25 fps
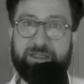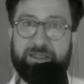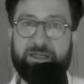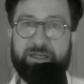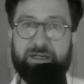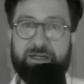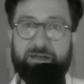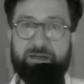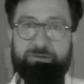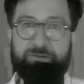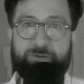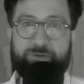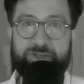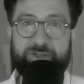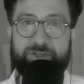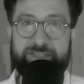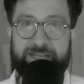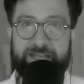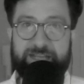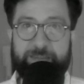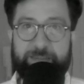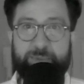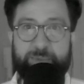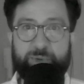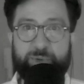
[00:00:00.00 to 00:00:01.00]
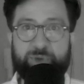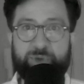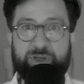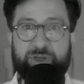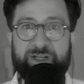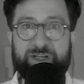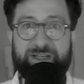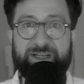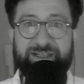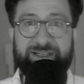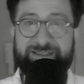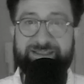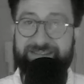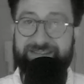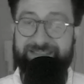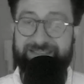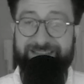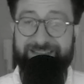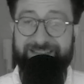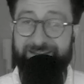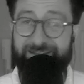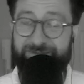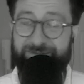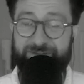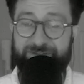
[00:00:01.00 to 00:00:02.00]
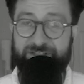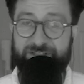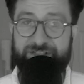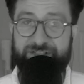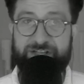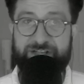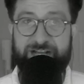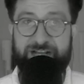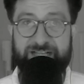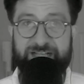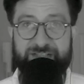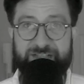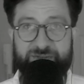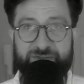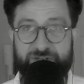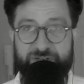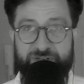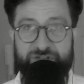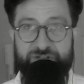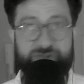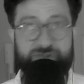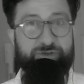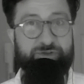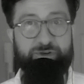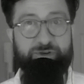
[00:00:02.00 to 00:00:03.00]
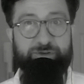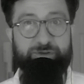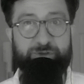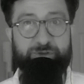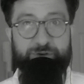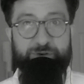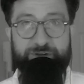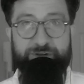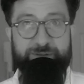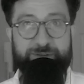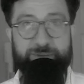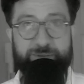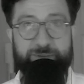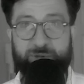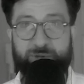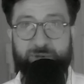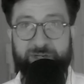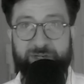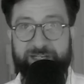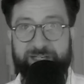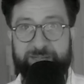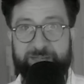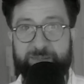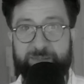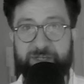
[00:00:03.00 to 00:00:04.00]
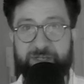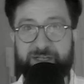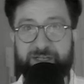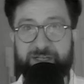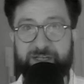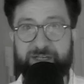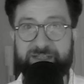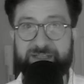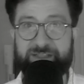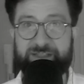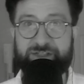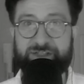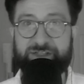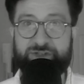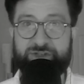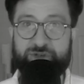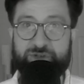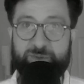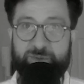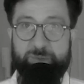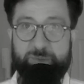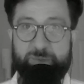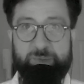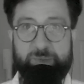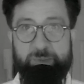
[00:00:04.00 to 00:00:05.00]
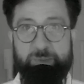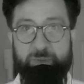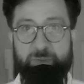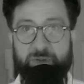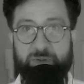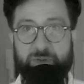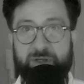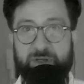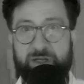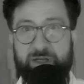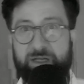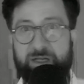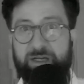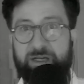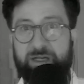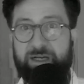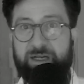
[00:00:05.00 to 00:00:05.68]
For example, it's not that fun to ask strangers for a photo in Berlin, because the German people